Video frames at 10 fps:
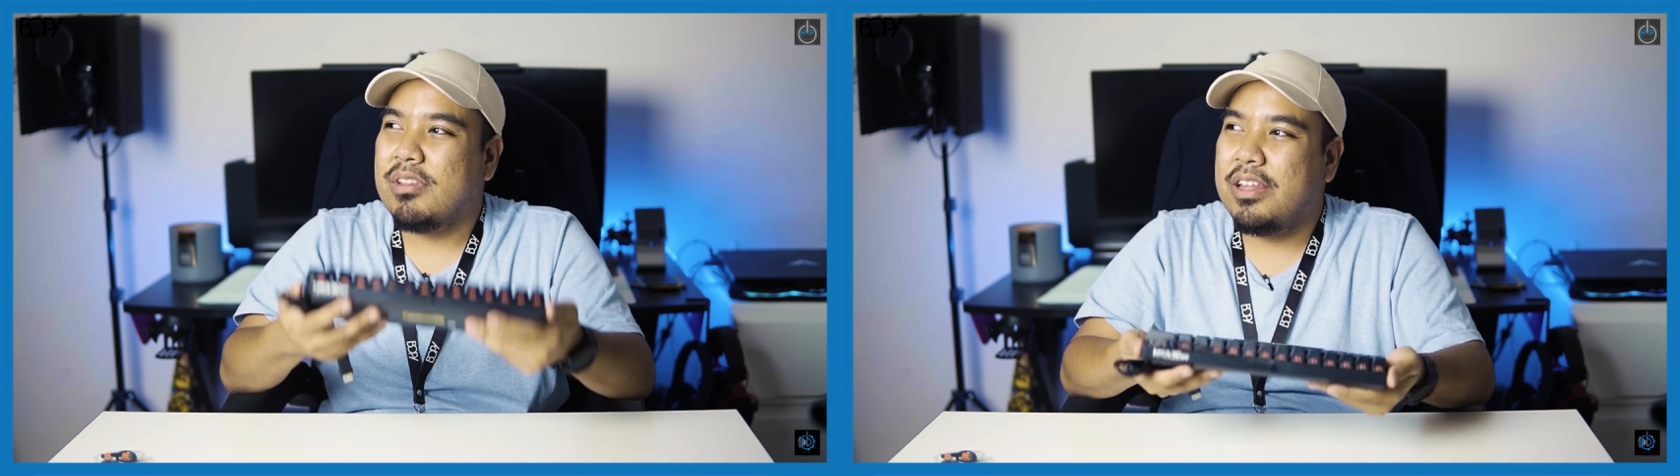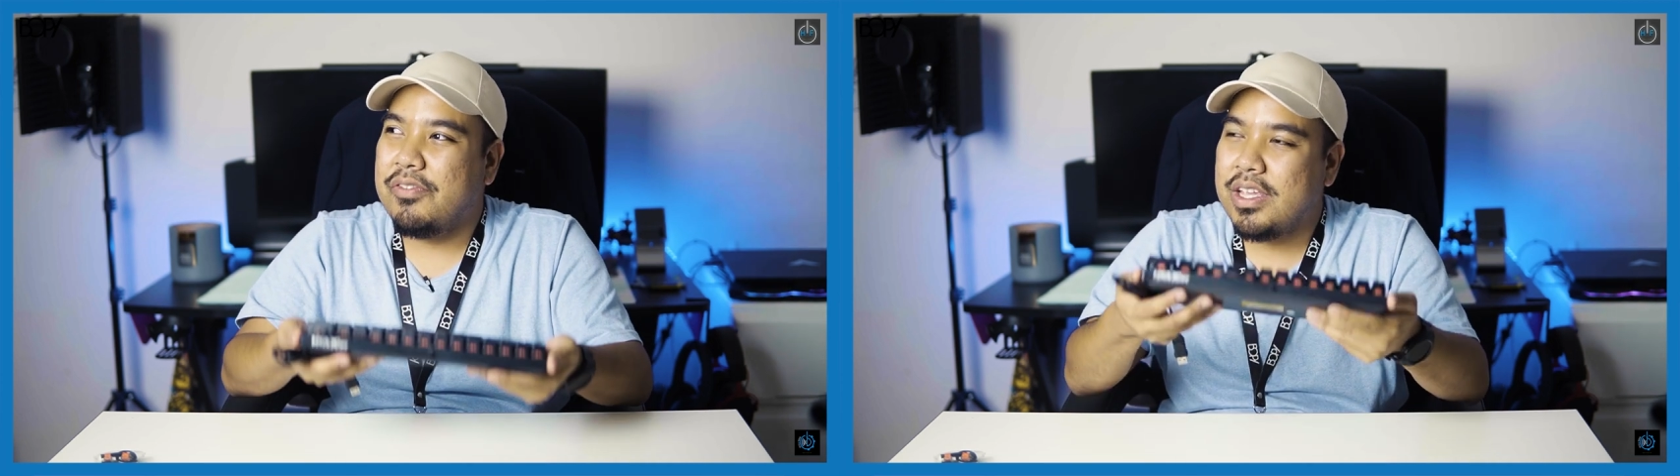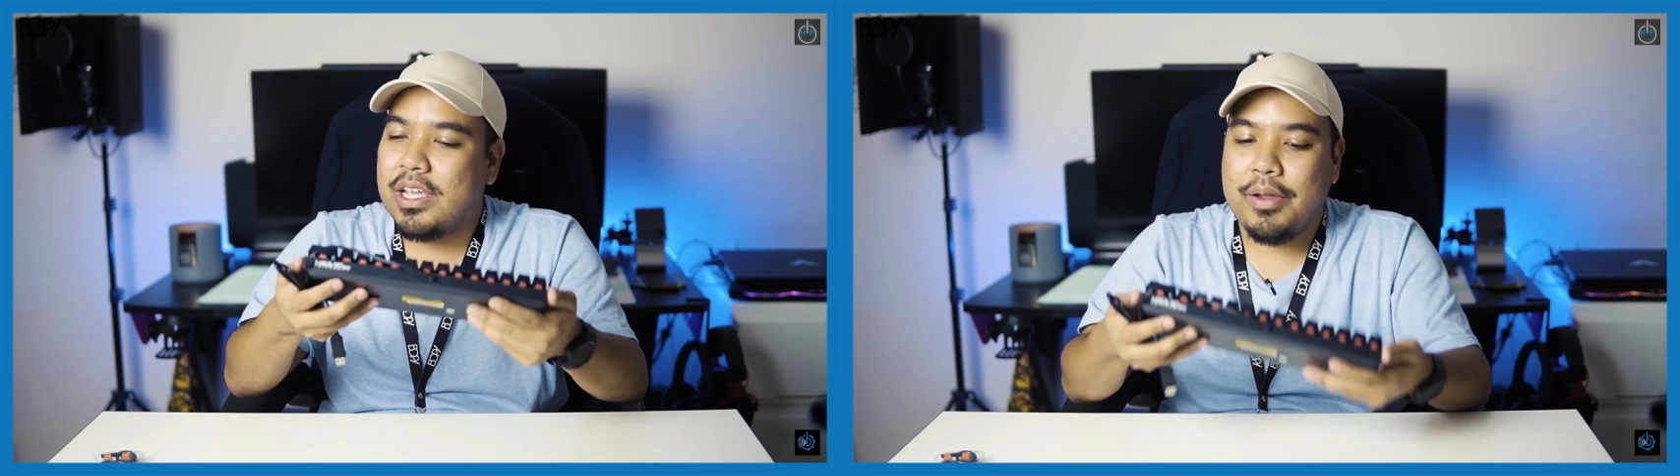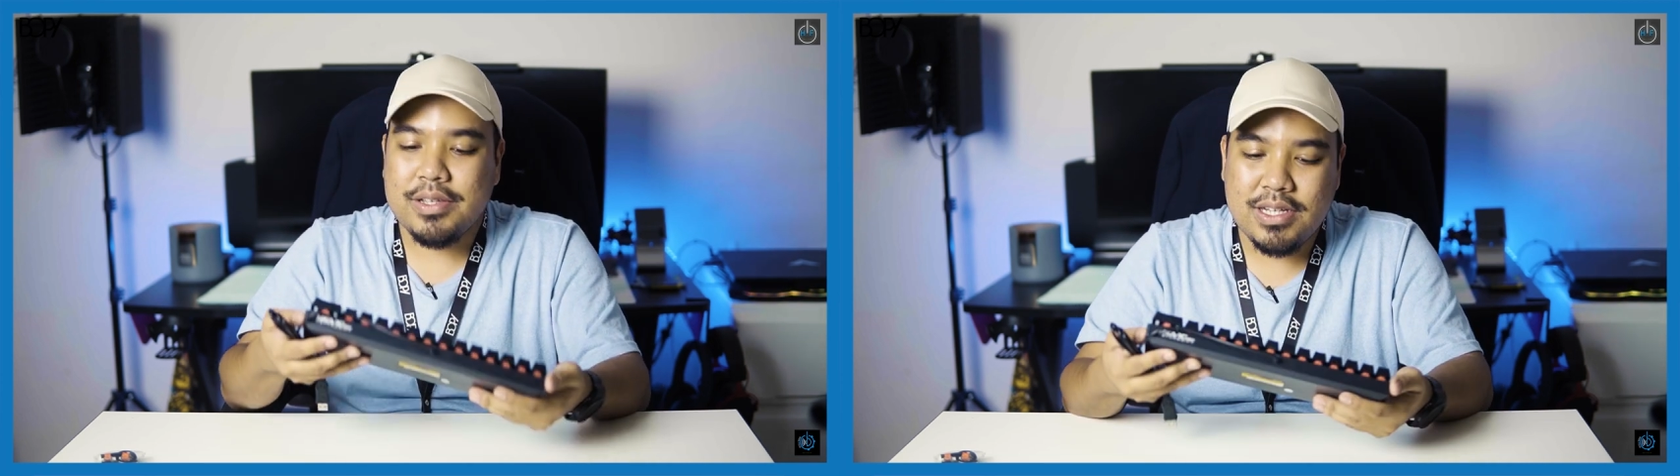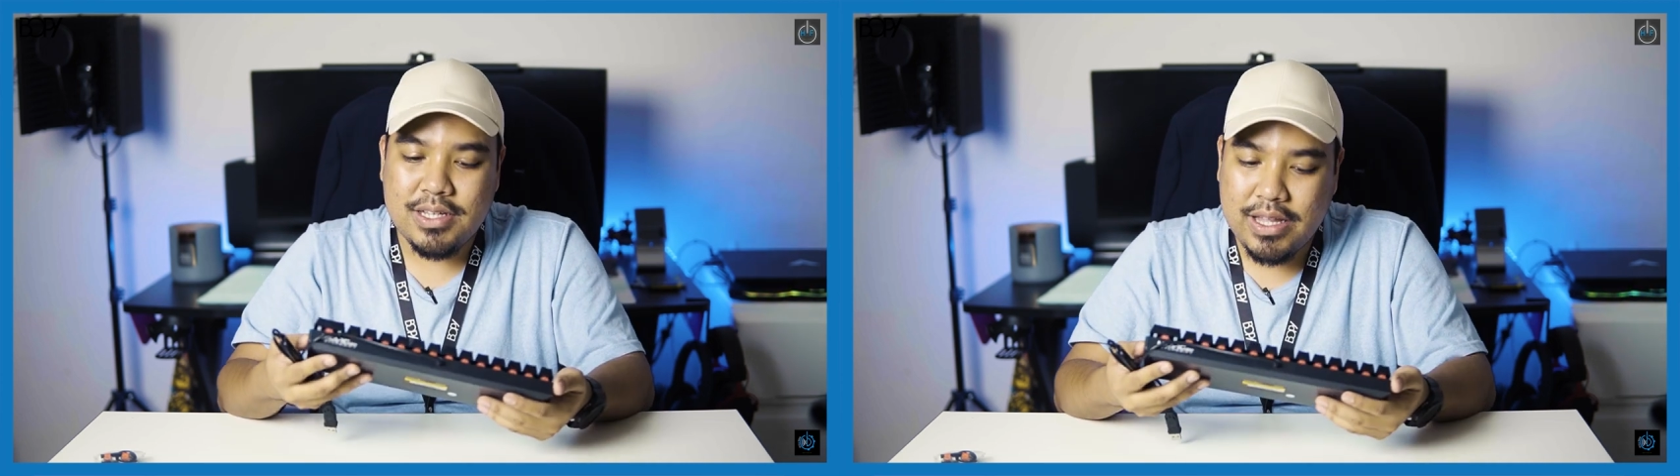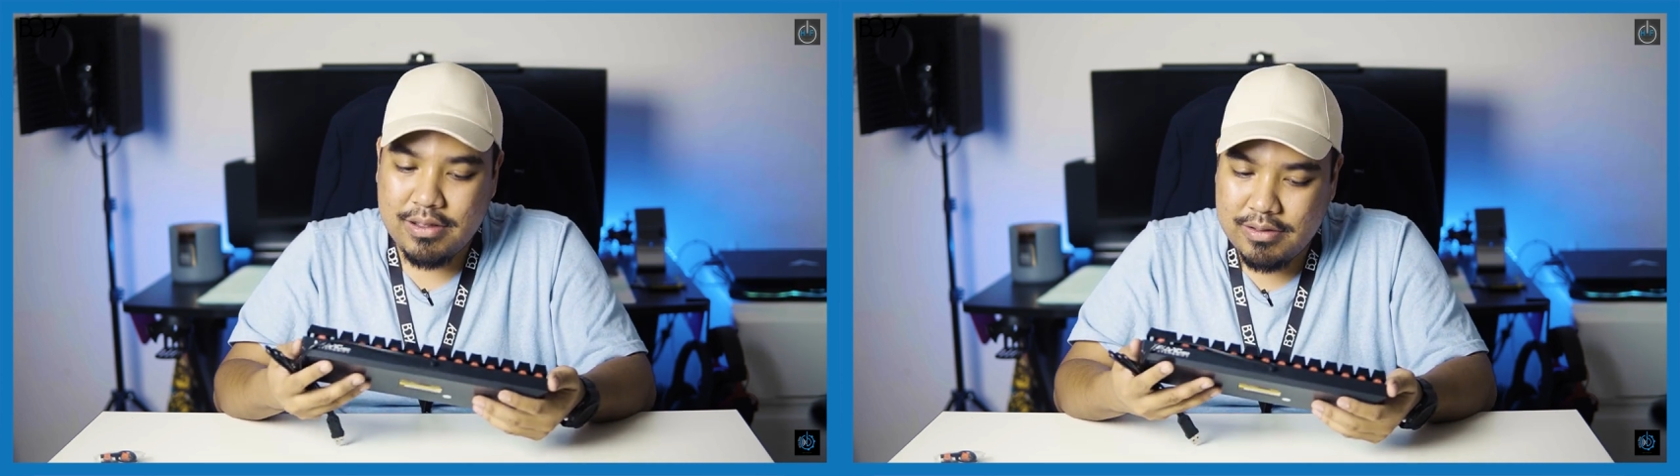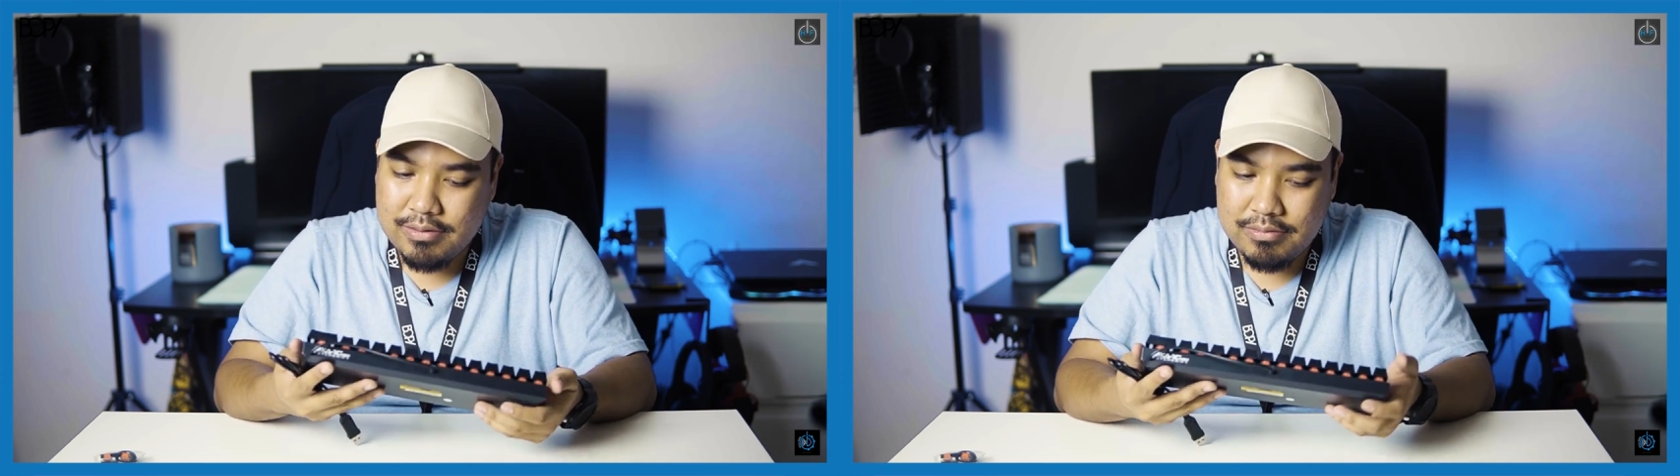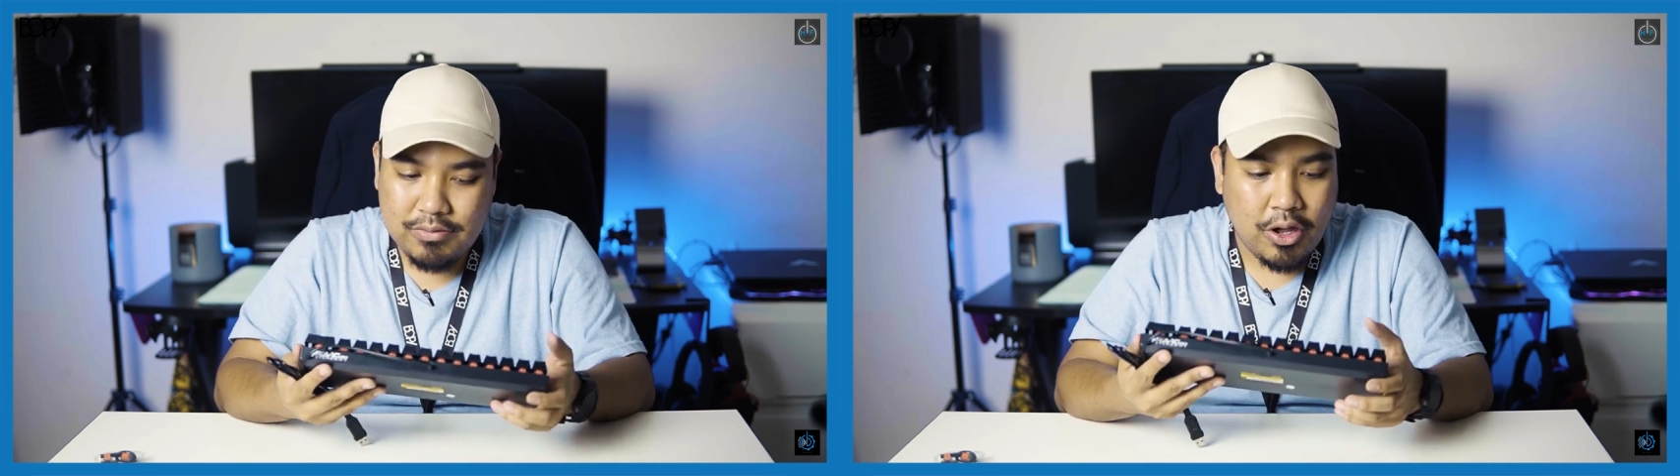lifting it out, actually
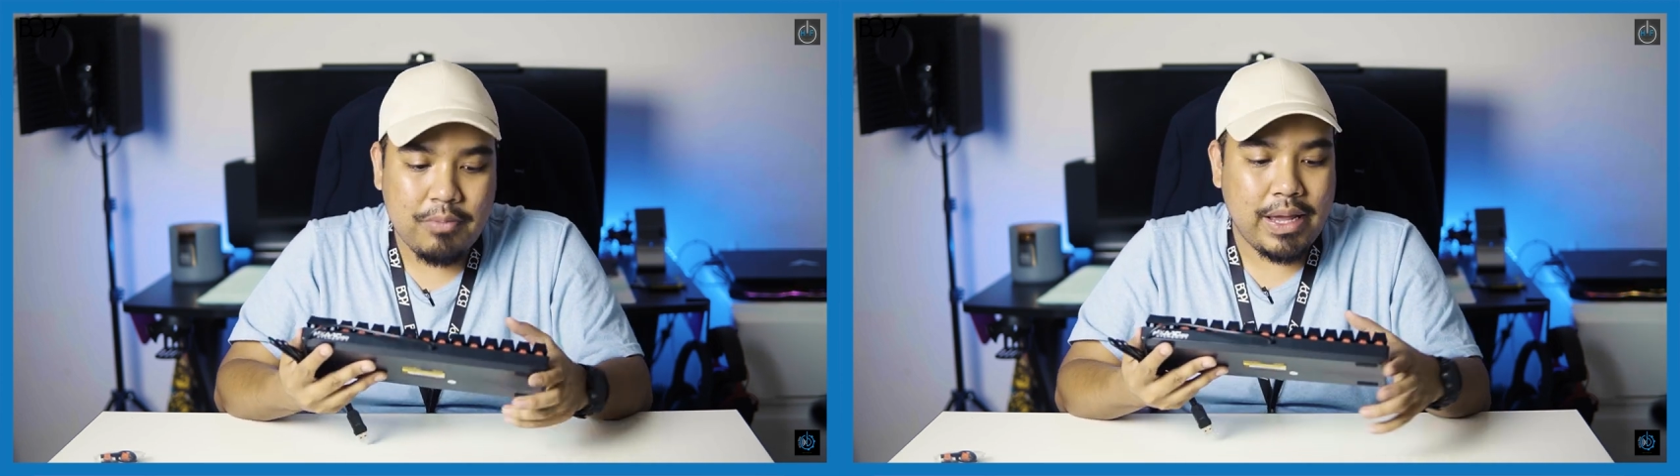not